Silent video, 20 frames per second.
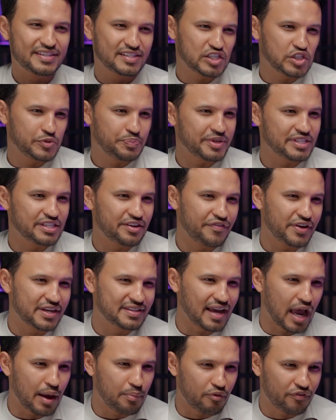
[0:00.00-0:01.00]
is a specific
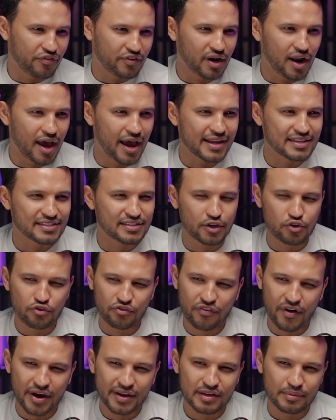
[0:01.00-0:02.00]
type of clients that you
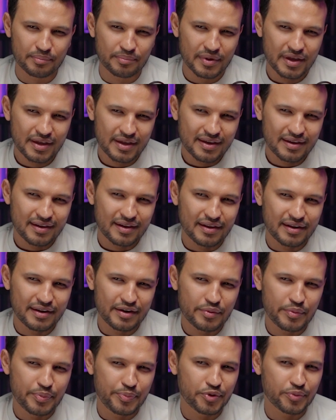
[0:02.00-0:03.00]
find them a
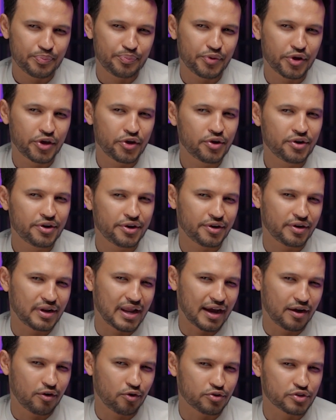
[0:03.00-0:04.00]
little bit peculiar,
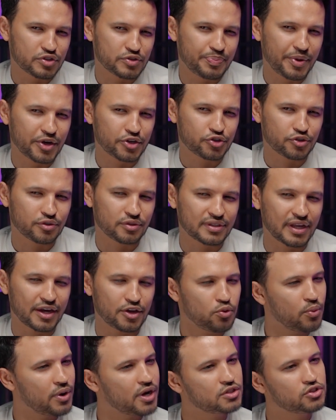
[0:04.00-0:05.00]
like, or special, that
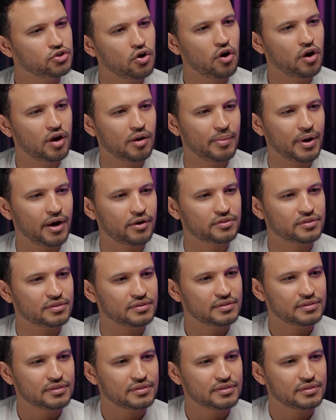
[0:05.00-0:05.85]
you want to talk about.